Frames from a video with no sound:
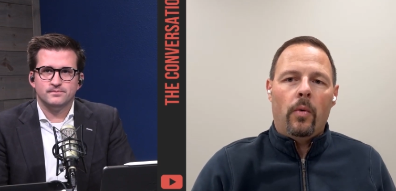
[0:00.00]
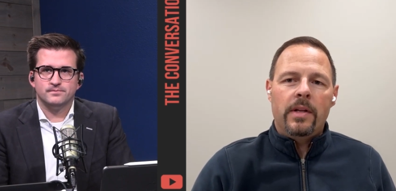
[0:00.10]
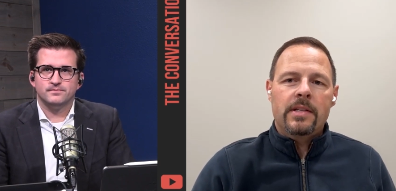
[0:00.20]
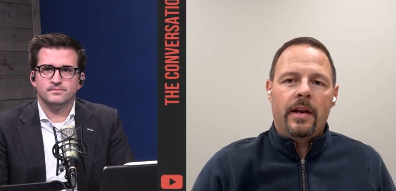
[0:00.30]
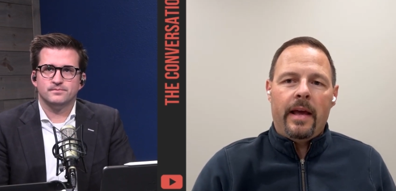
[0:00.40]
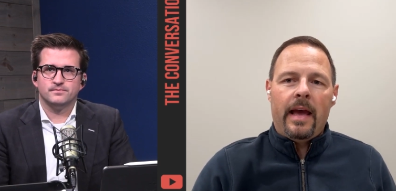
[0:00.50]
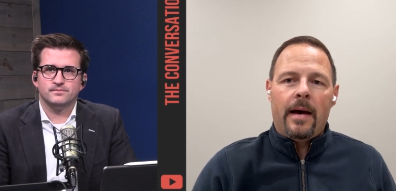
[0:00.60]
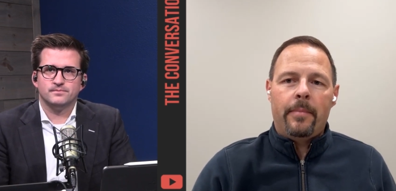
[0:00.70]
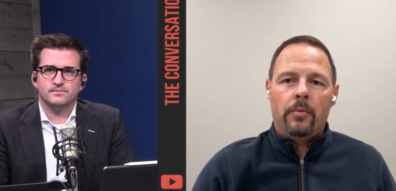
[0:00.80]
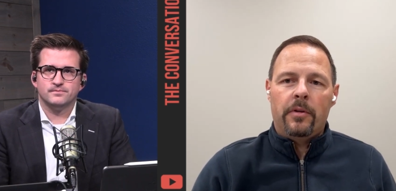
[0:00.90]
Speaker 1: what's going to
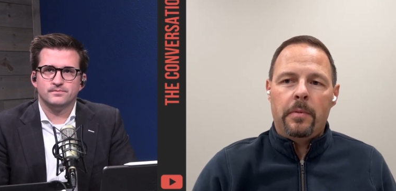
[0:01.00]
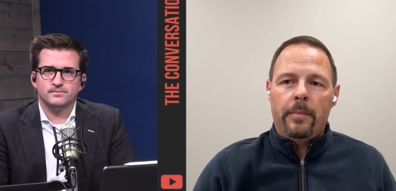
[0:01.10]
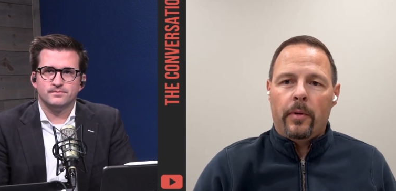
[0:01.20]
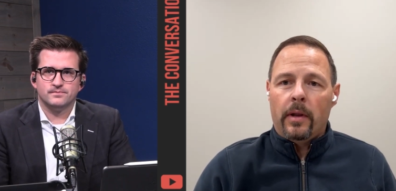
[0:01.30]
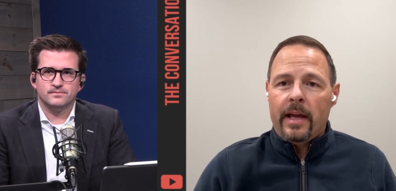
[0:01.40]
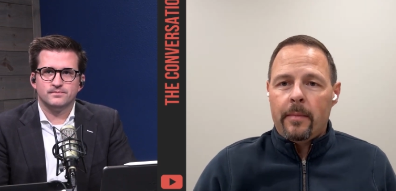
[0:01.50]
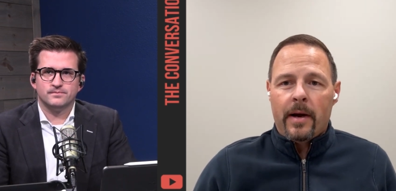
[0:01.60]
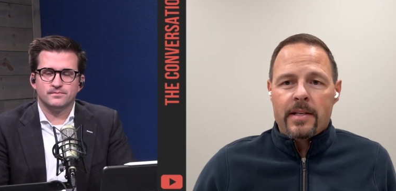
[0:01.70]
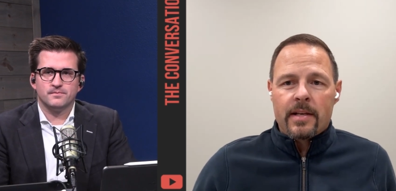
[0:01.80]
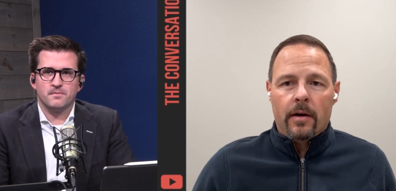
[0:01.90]
happen with people like
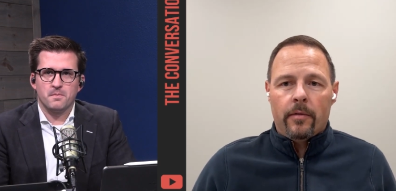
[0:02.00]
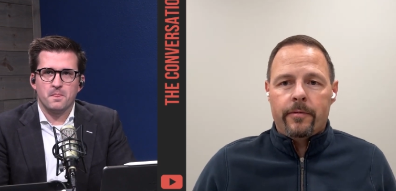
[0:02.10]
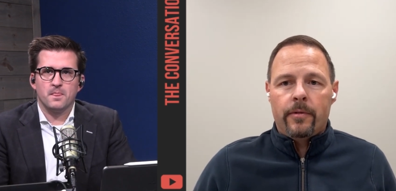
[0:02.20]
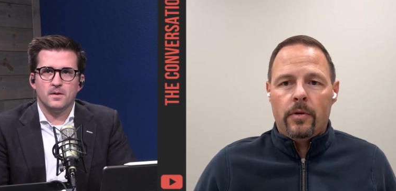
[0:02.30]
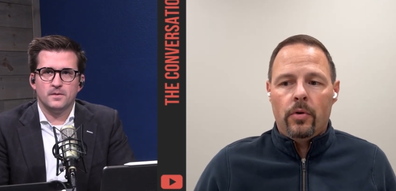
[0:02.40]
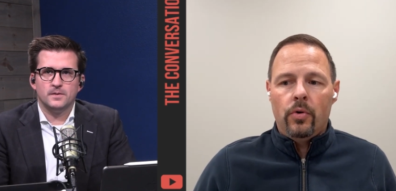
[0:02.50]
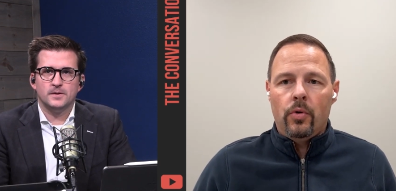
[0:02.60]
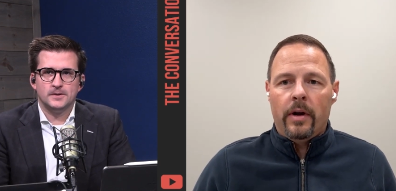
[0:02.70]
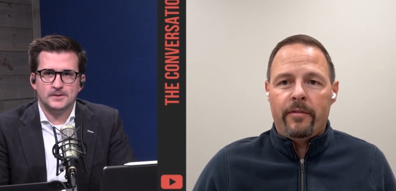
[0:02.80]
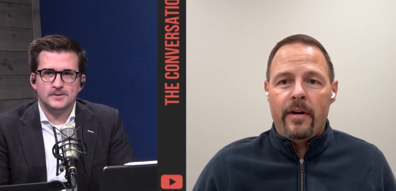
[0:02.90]
myself
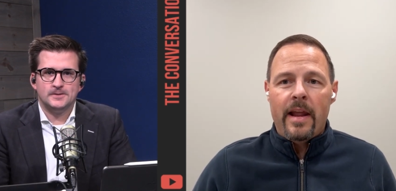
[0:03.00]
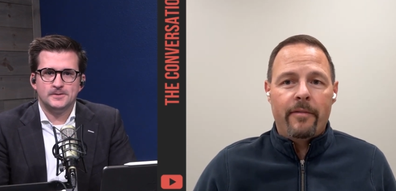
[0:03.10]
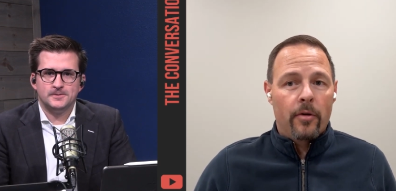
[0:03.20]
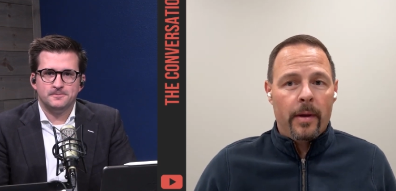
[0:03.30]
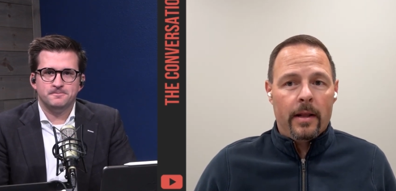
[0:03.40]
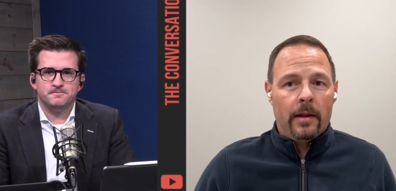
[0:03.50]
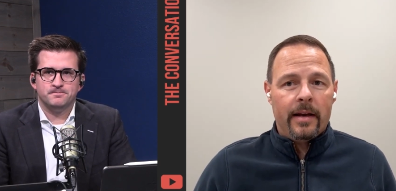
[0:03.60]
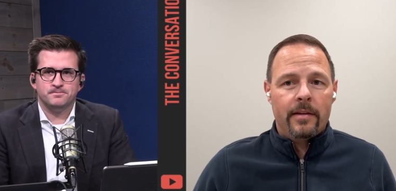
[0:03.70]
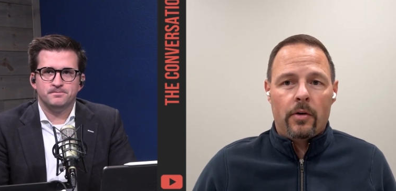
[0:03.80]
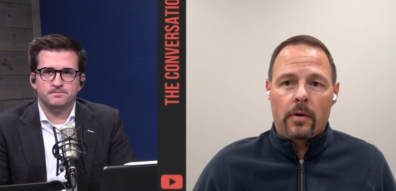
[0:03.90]
who have never been
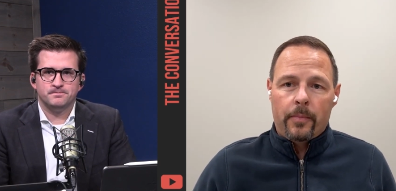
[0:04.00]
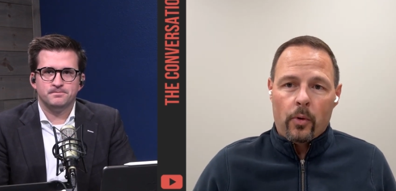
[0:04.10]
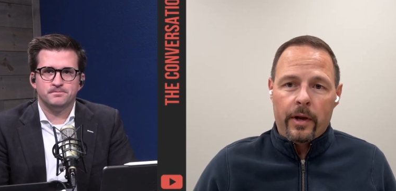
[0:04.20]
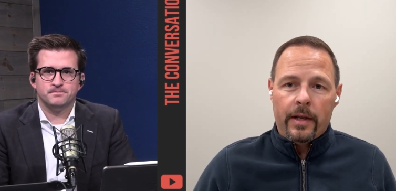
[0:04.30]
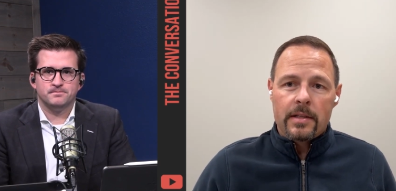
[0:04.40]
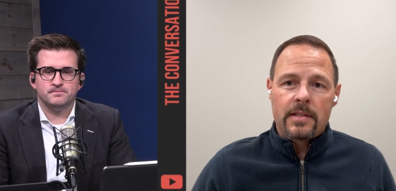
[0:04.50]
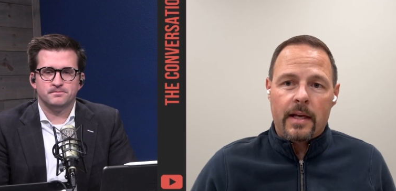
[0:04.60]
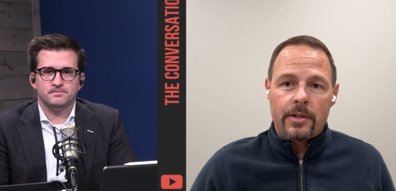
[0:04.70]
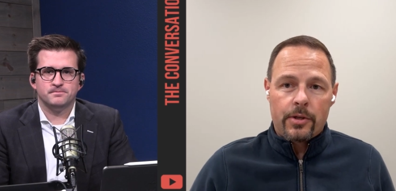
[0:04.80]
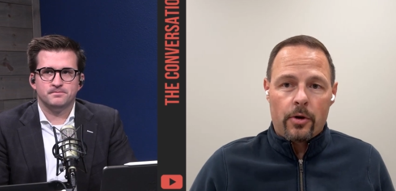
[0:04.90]
elected or appointed
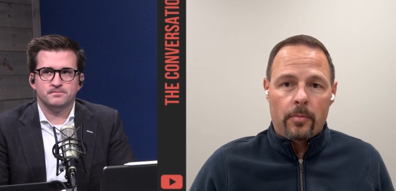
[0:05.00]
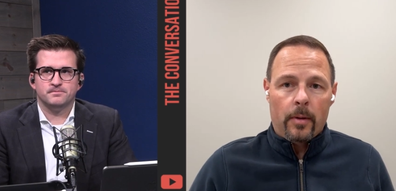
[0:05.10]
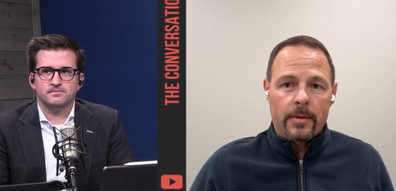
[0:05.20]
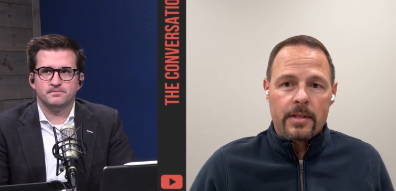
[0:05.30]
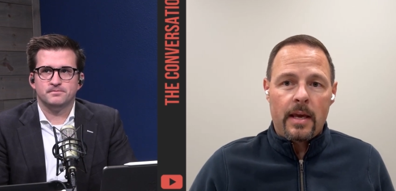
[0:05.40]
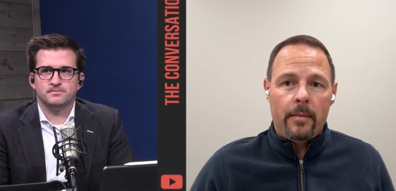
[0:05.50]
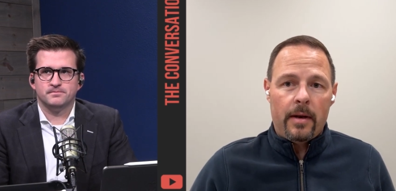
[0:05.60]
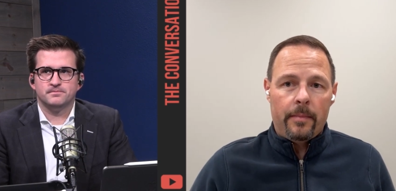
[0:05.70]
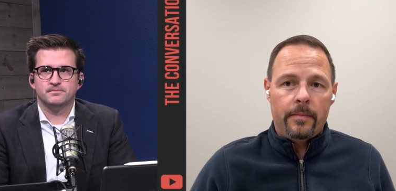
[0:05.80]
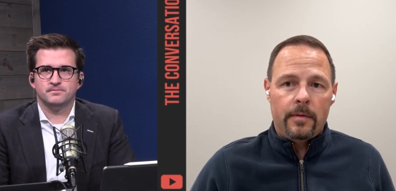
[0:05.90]
since term limits came
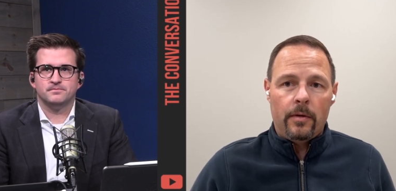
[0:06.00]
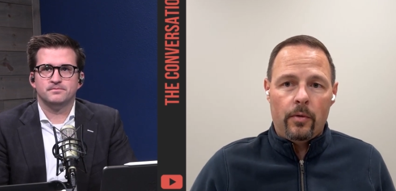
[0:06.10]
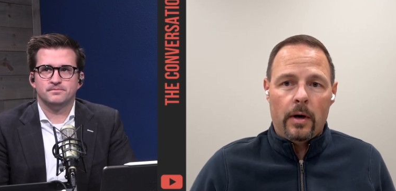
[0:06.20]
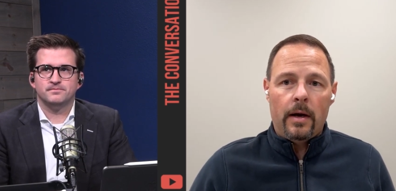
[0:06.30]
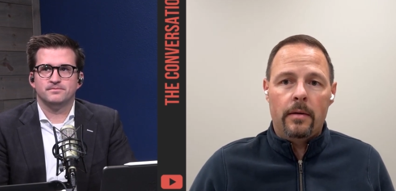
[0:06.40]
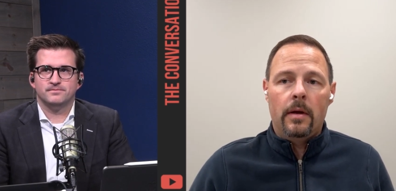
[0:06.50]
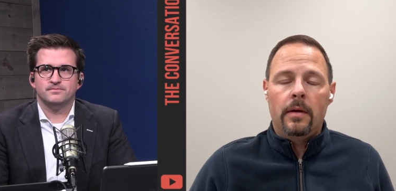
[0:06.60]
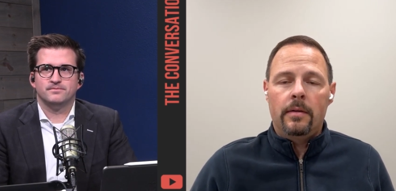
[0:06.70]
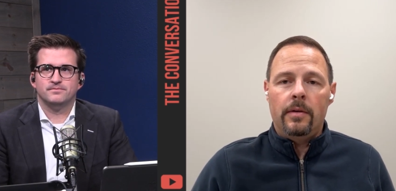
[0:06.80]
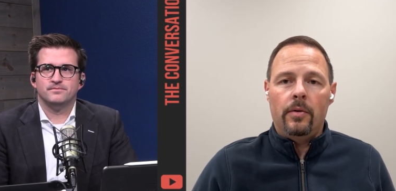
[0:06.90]
into to uh,
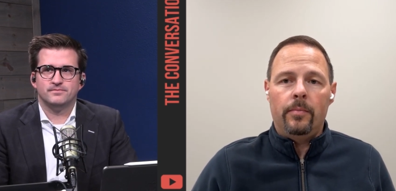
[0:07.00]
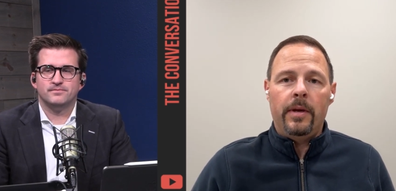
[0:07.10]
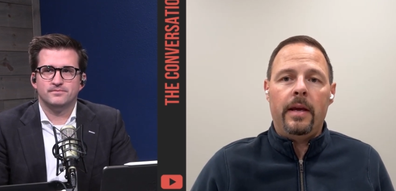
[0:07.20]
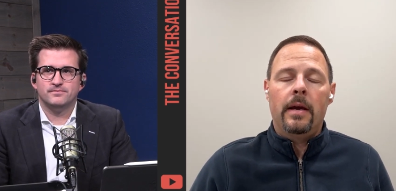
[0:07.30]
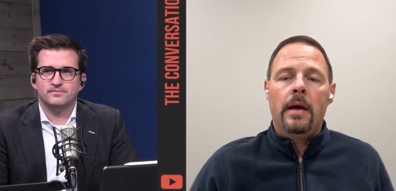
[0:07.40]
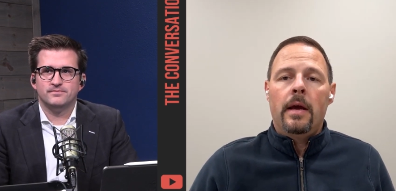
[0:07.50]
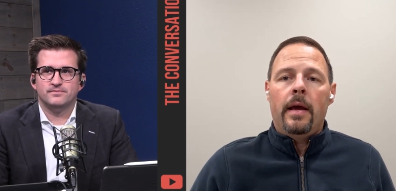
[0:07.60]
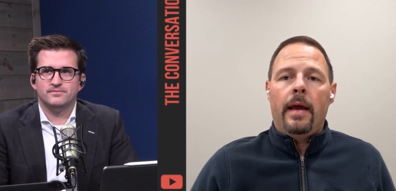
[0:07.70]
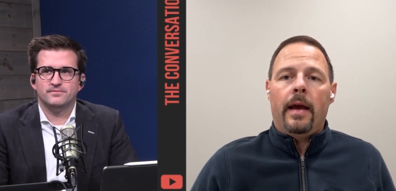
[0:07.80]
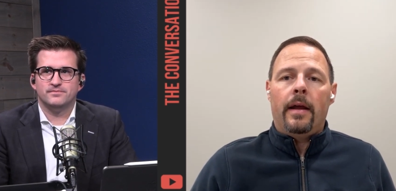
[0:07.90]
to be,
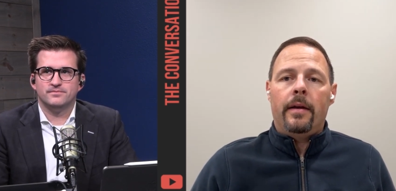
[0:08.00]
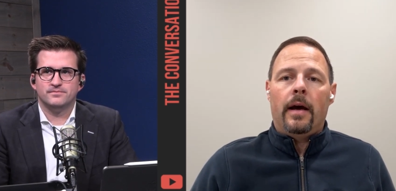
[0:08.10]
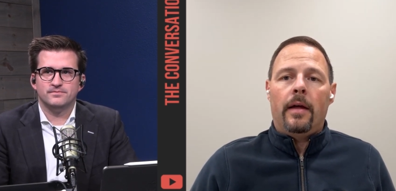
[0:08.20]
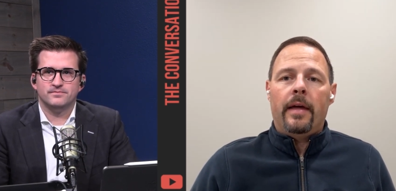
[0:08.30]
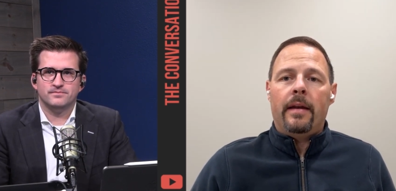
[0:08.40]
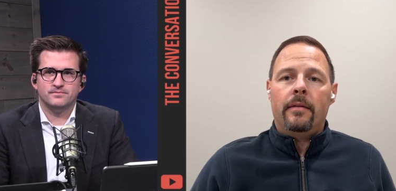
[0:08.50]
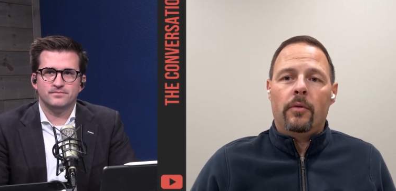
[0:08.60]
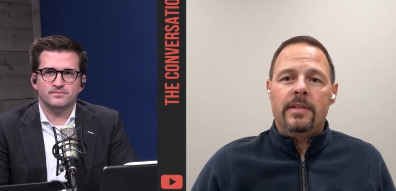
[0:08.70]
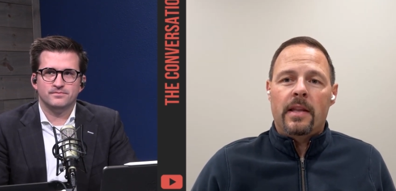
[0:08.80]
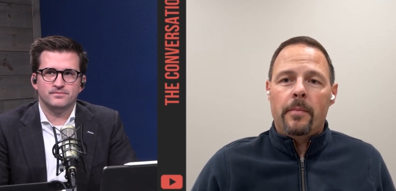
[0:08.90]
and uh, that
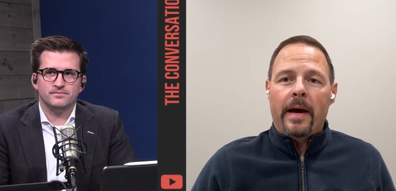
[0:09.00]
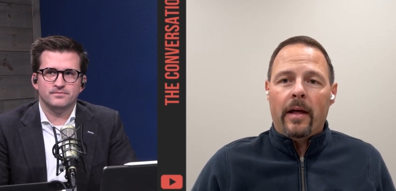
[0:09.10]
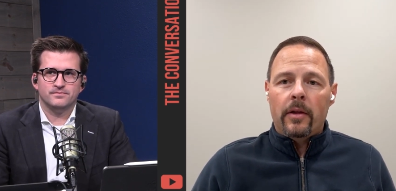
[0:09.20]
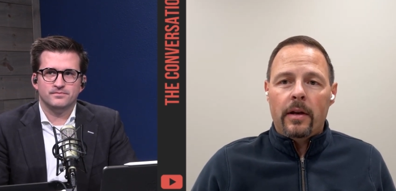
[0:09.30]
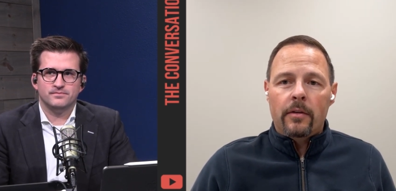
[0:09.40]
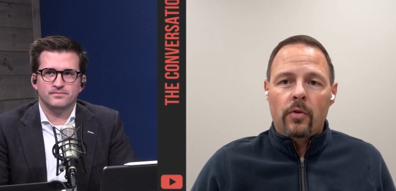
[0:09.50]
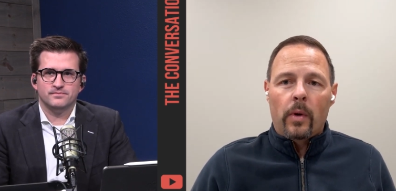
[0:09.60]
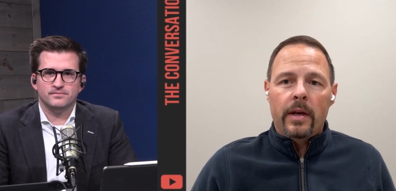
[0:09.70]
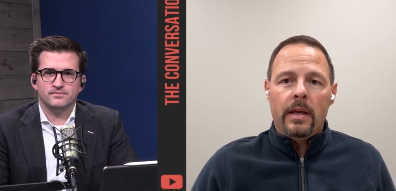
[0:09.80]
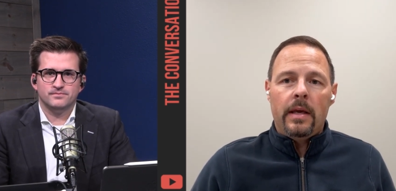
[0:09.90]
was on the ballot in
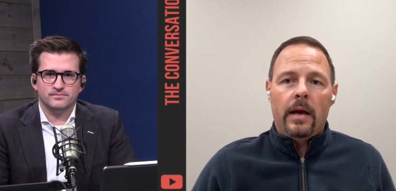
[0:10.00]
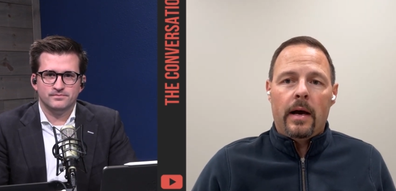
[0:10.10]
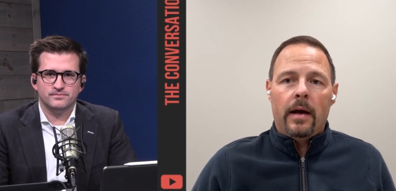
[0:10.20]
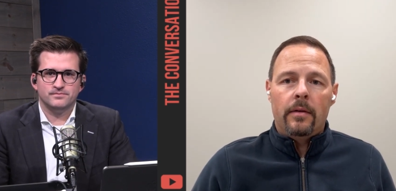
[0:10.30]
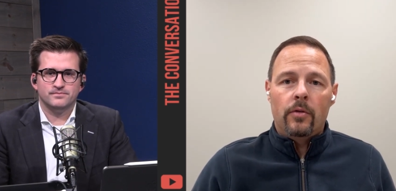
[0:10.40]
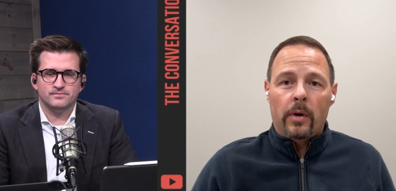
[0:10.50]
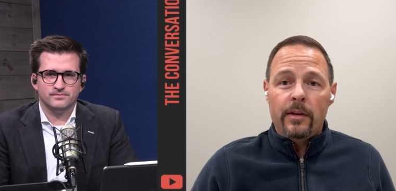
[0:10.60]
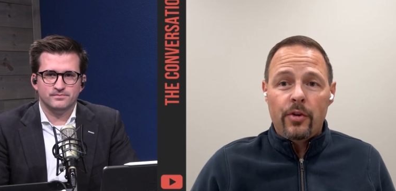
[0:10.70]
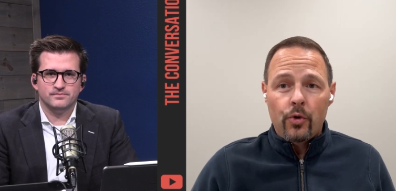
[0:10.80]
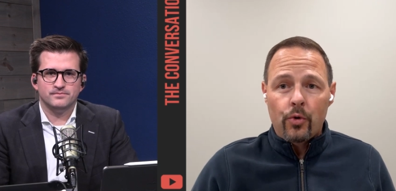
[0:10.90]
2022, 20,